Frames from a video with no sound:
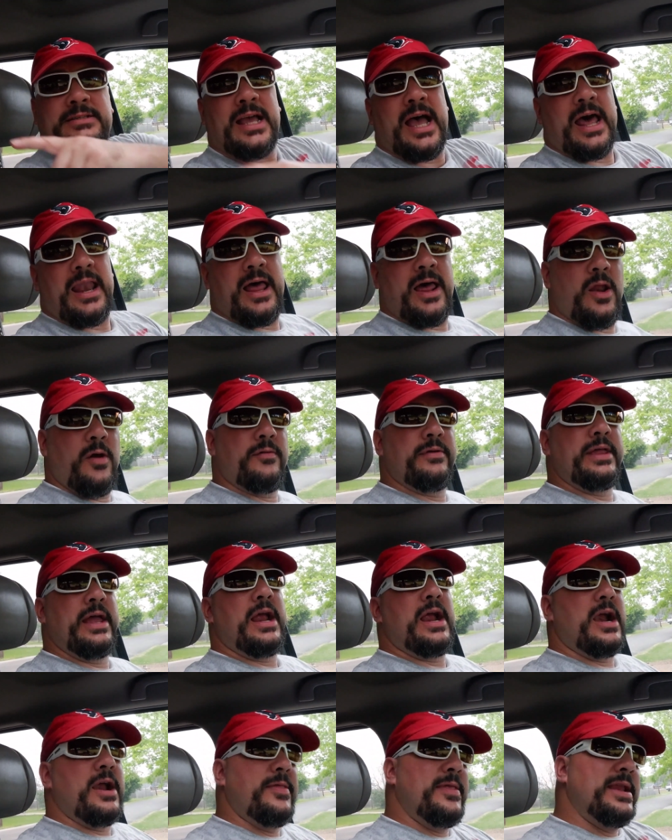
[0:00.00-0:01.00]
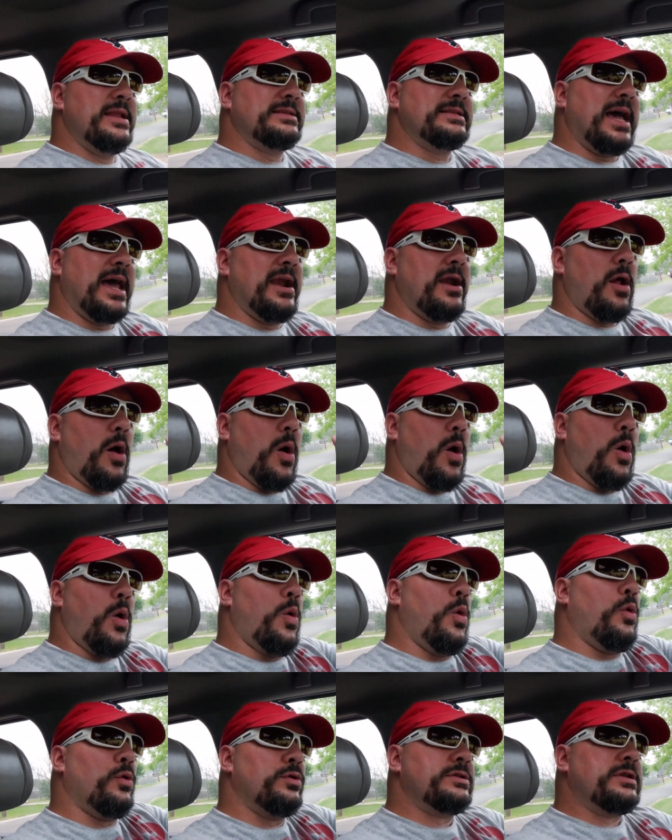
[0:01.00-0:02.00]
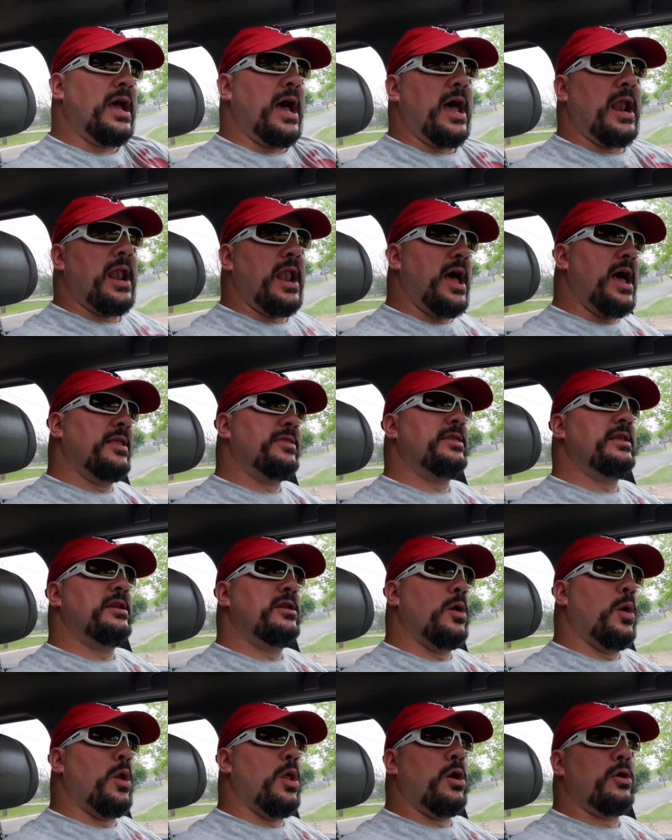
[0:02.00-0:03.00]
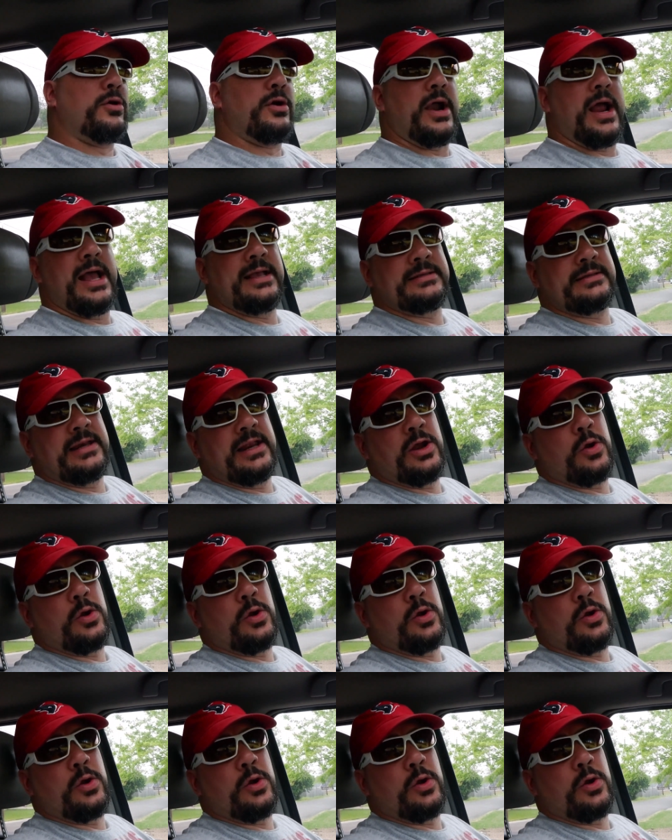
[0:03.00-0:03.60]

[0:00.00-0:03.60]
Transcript: tot lot over there, and then it's got an old tot lot that no longer has any